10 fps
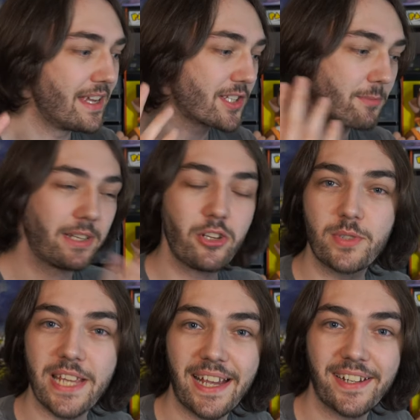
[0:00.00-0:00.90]
some new
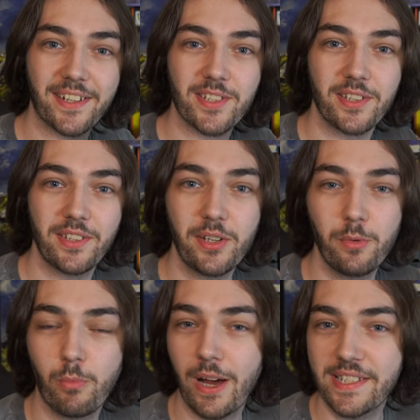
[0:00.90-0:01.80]
tanks and new
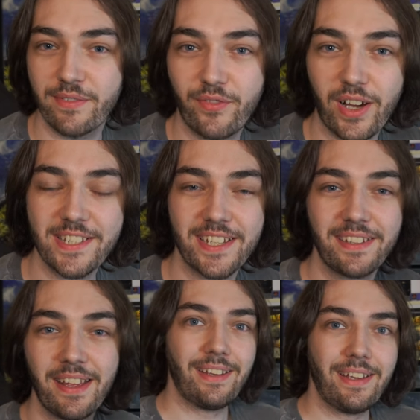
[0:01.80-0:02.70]
ways of fighting.